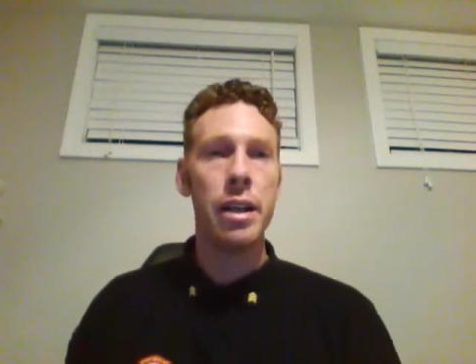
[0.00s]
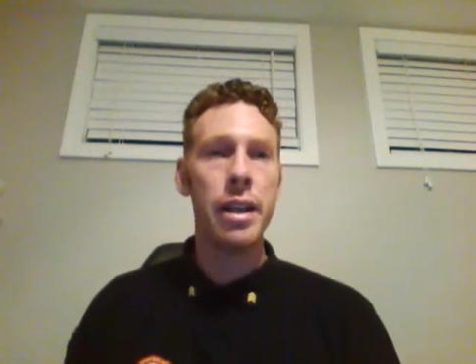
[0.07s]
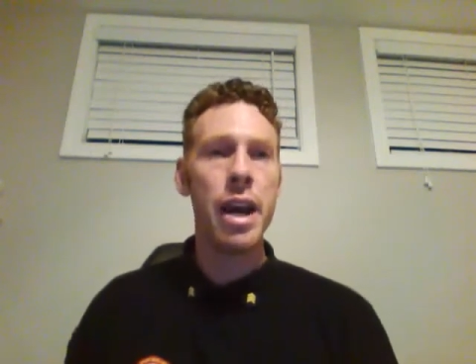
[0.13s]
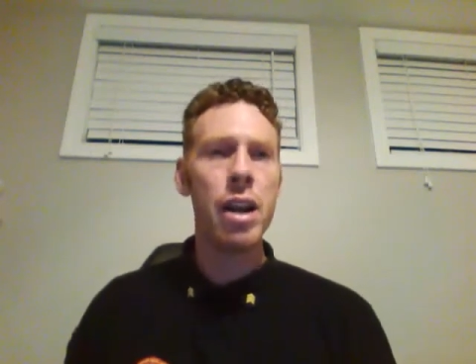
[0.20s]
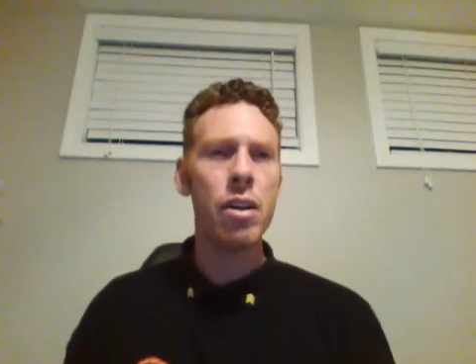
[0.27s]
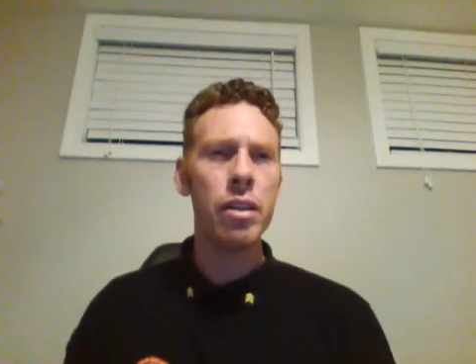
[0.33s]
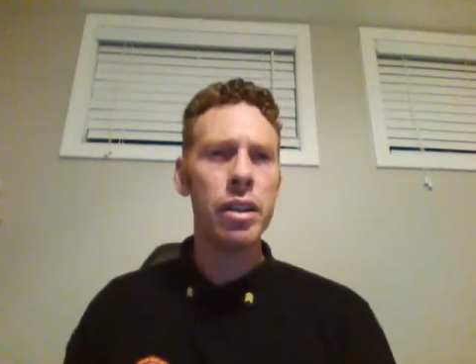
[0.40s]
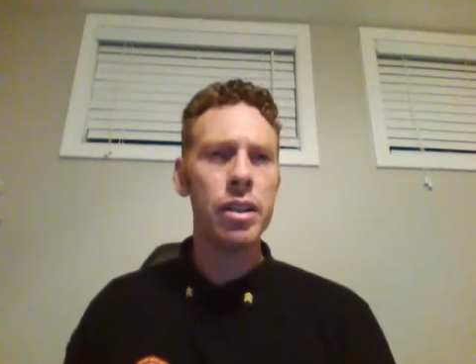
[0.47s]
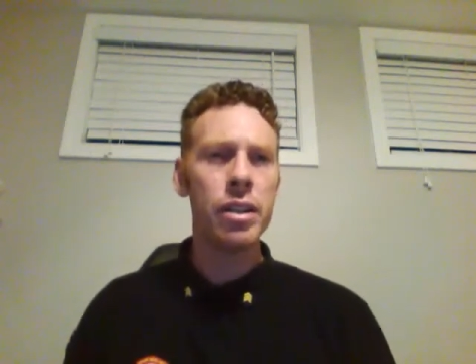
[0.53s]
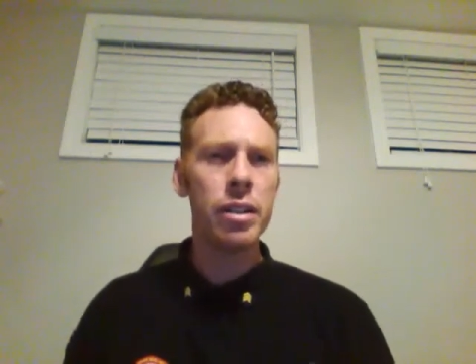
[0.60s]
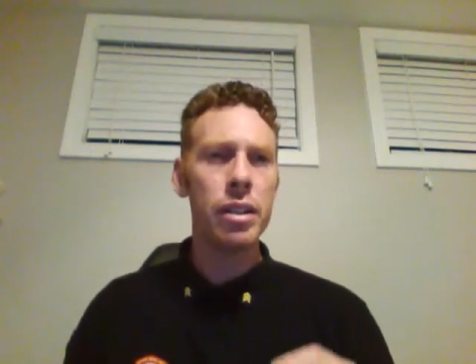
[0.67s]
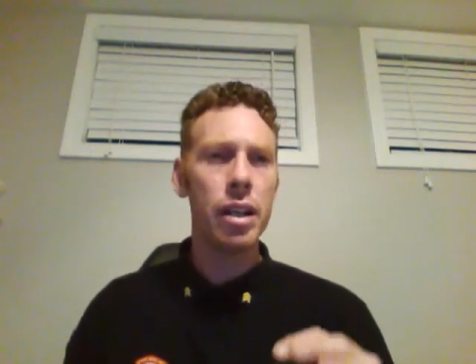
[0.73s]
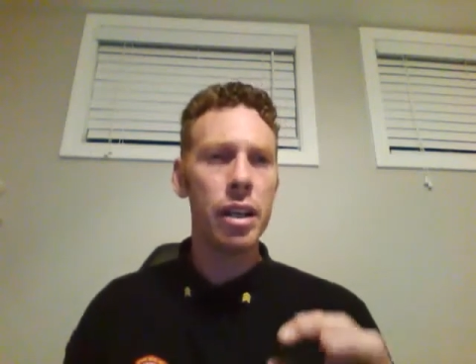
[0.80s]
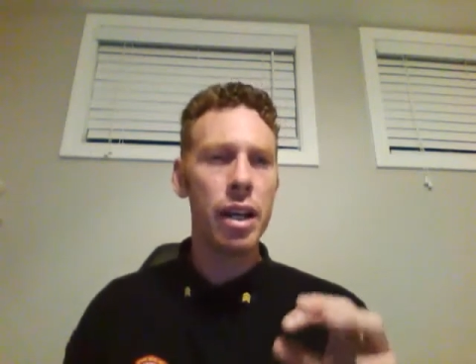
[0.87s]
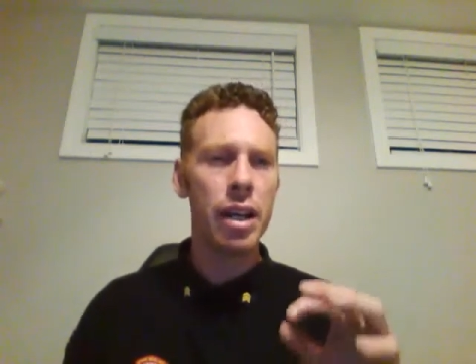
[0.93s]
Not only
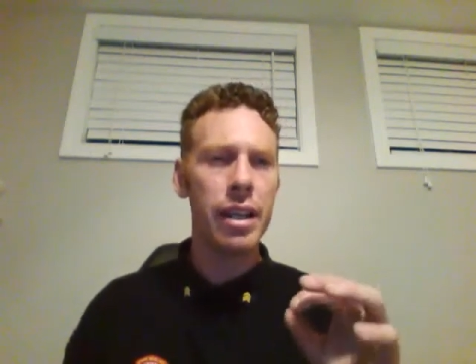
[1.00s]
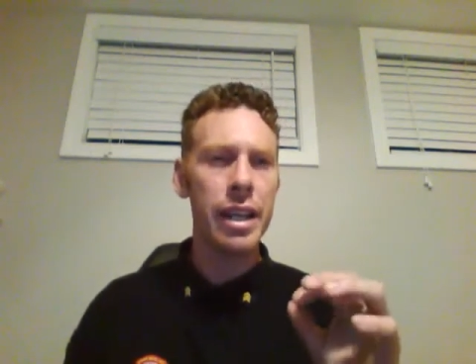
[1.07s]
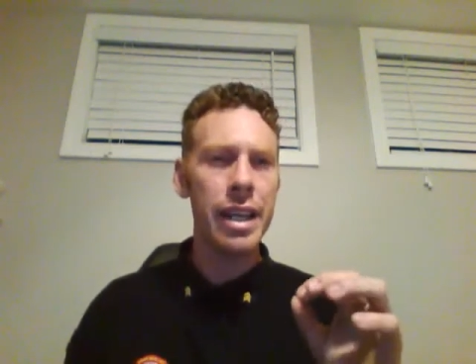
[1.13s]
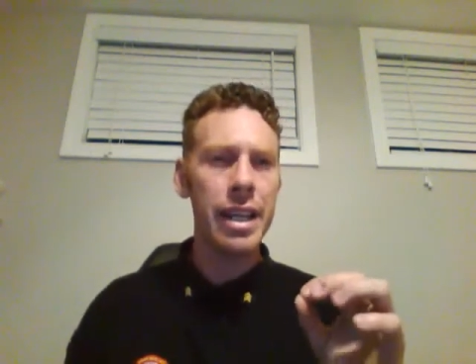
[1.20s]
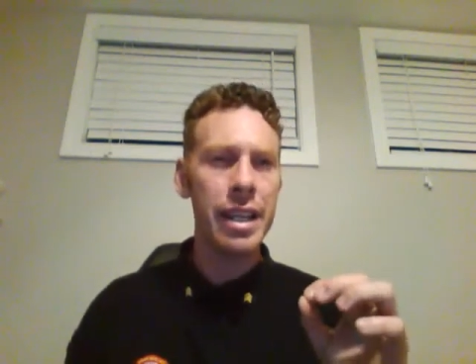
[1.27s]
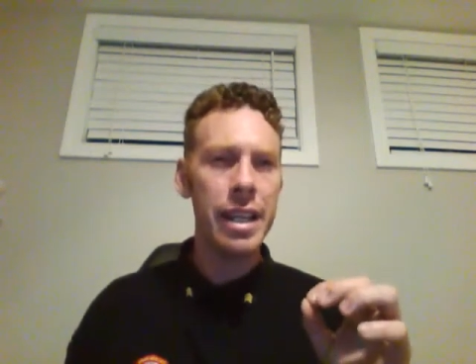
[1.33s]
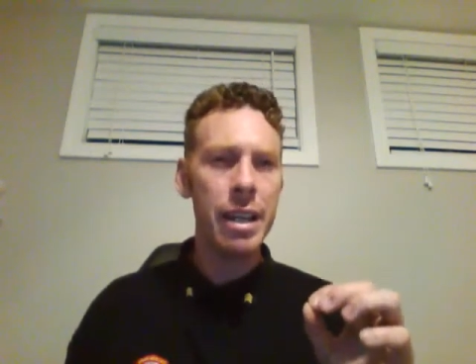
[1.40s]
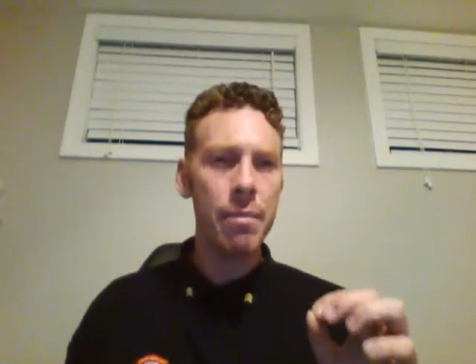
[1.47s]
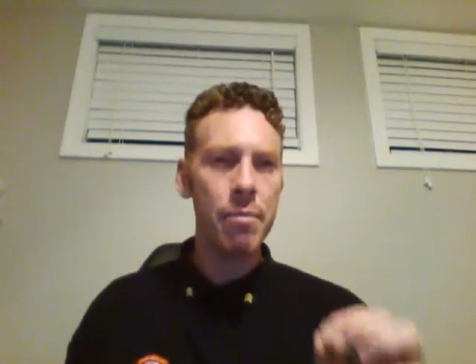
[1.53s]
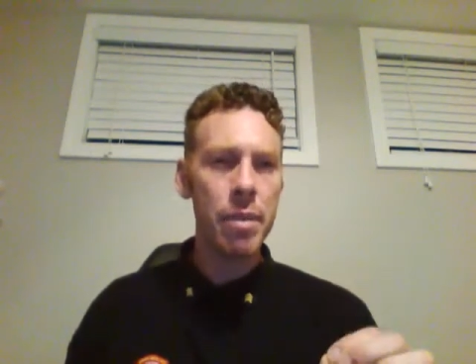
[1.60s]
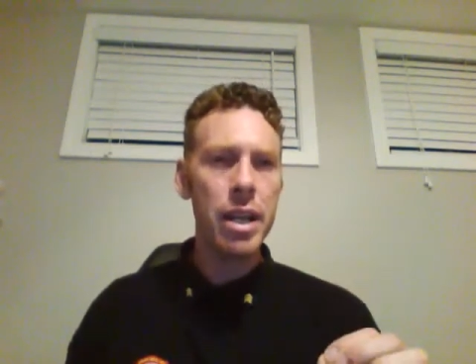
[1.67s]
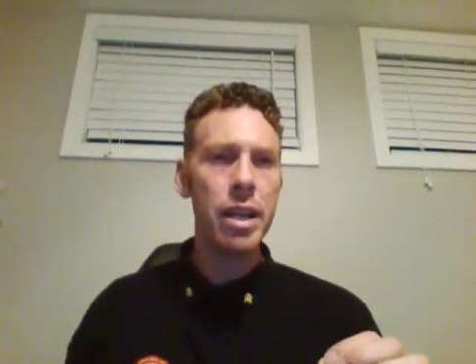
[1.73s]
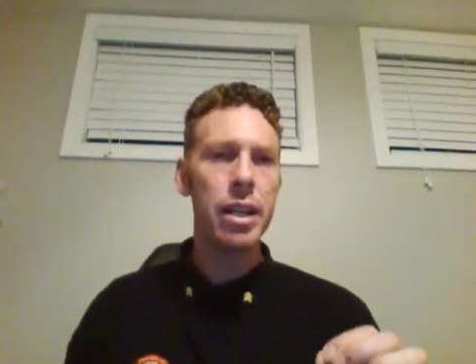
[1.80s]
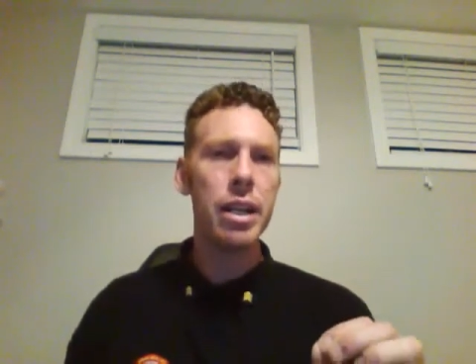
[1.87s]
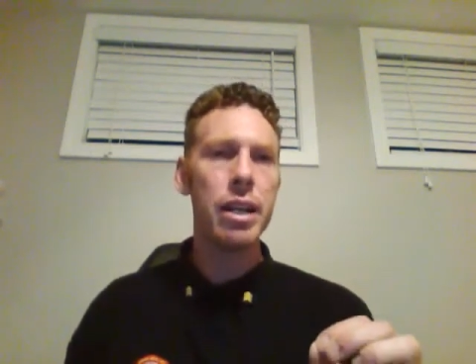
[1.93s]
just in the
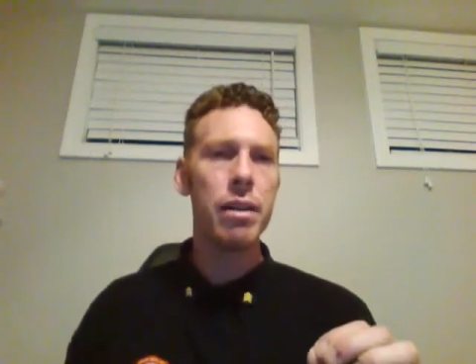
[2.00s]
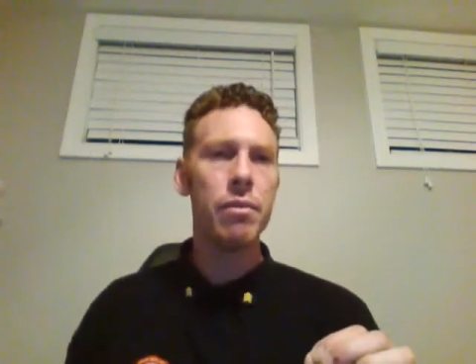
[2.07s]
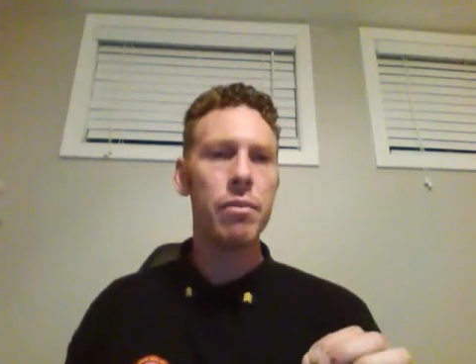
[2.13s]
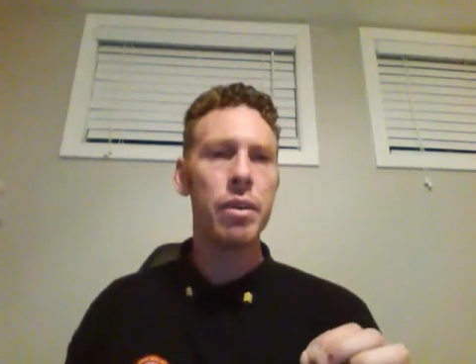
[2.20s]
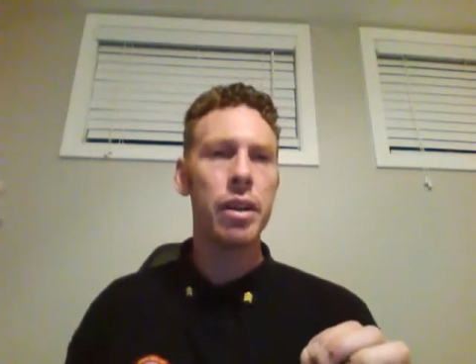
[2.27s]
immediate